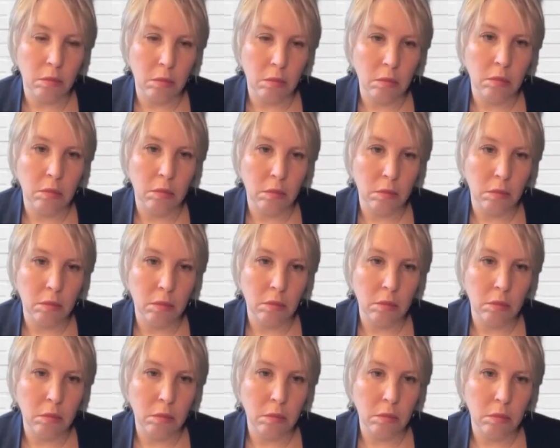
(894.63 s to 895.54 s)

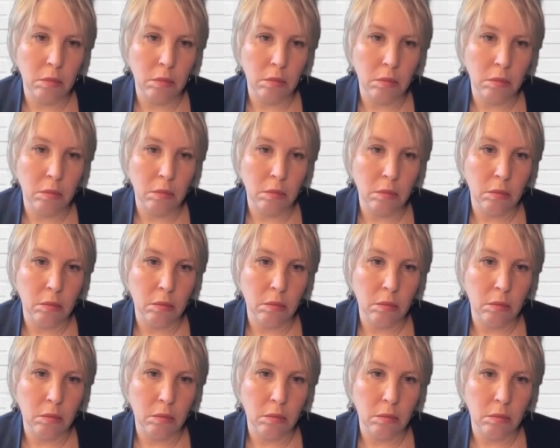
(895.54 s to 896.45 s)

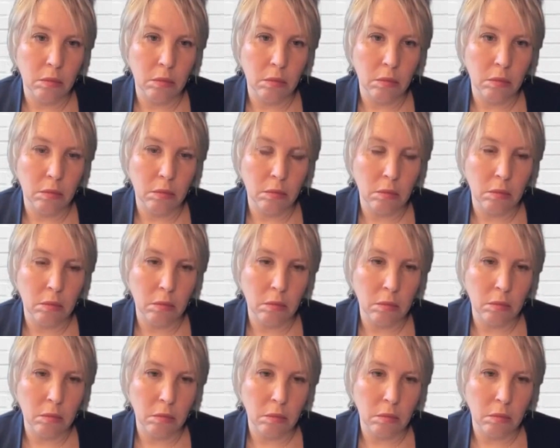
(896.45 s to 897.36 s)

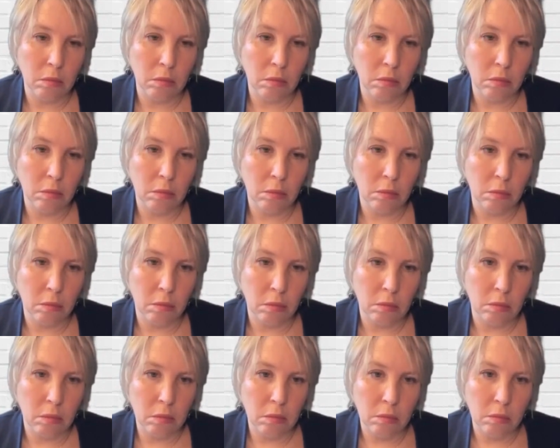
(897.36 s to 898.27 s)

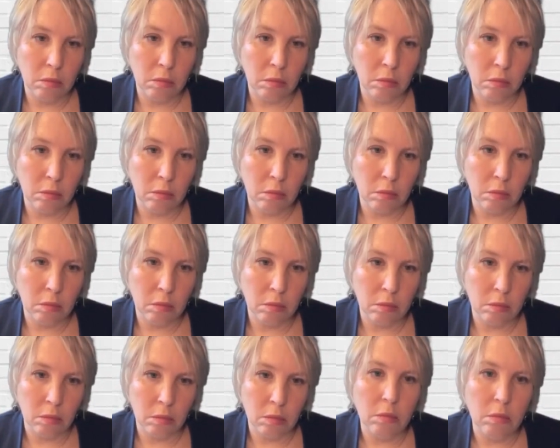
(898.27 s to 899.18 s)

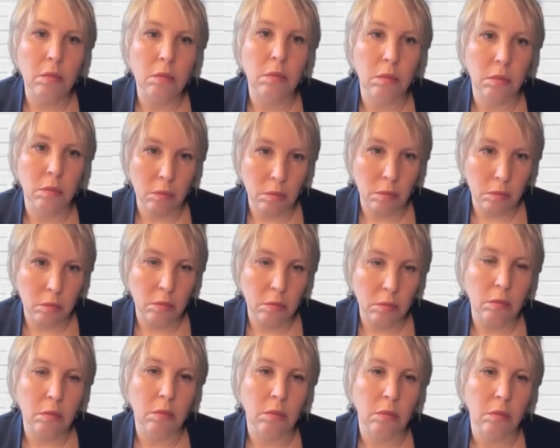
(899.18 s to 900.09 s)

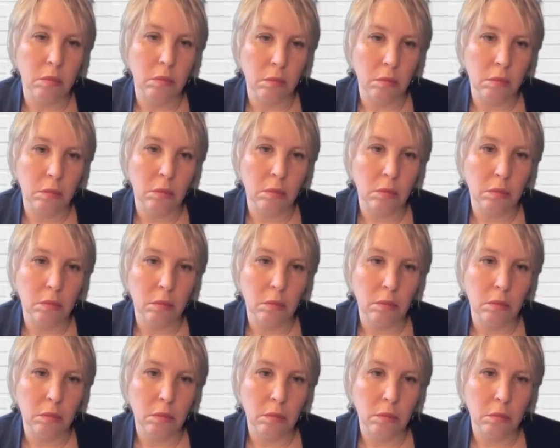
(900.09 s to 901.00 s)

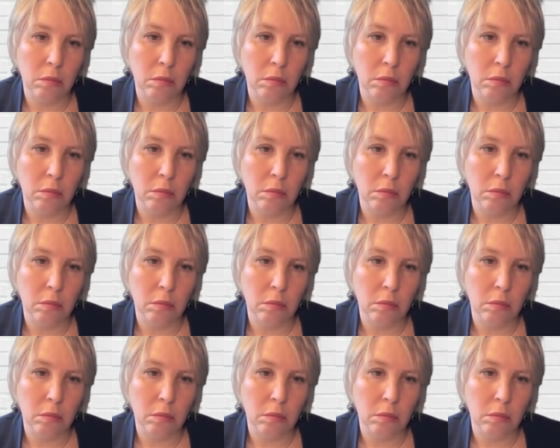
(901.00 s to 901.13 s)
The person shown says nothing.